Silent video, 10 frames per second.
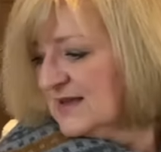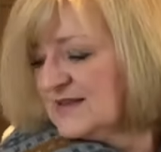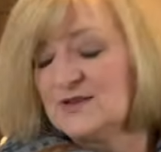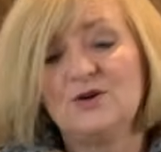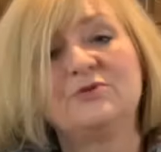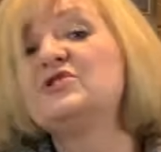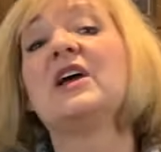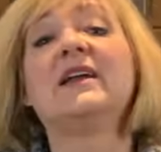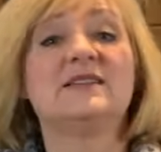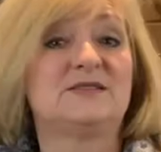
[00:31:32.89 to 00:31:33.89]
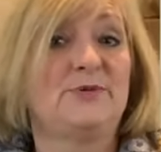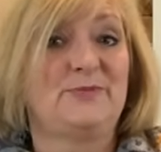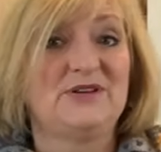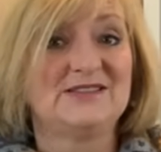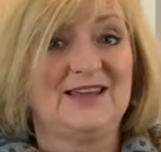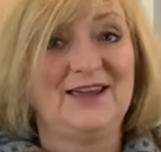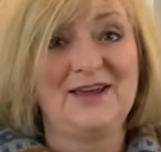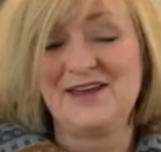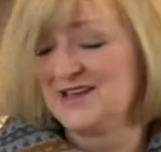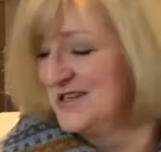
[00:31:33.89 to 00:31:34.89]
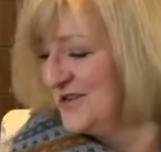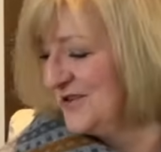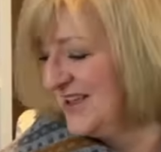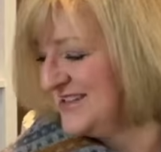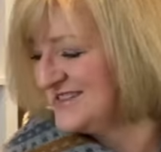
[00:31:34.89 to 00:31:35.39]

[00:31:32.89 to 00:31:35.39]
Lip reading: So Janet's been busy. That's